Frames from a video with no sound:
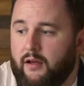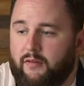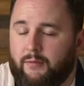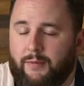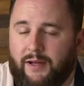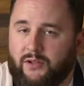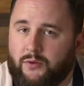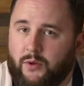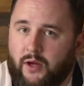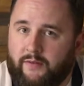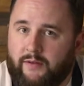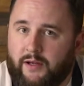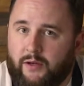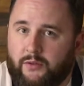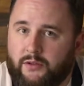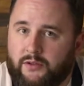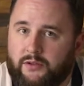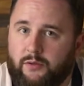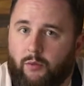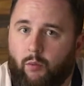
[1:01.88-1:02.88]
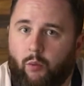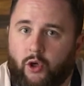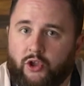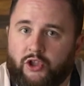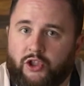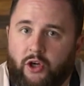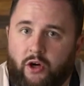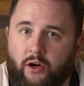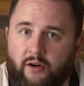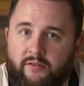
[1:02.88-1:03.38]
for about 12 hours,
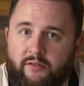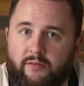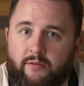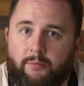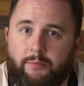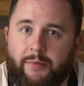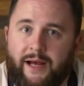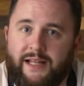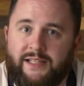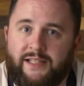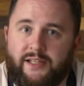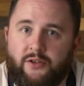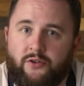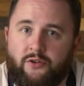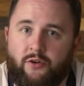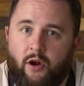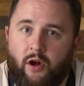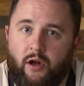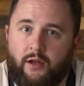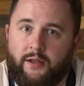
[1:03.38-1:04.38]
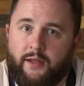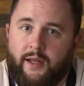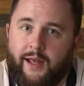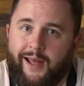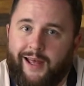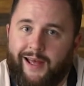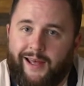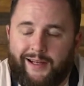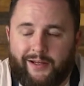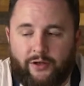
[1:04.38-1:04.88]
wash it off, pat it dry,
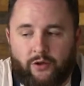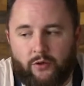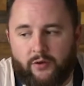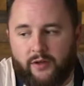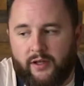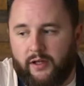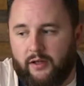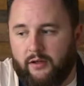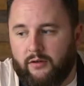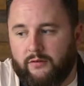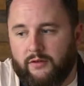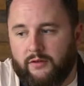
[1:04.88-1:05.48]
and cook it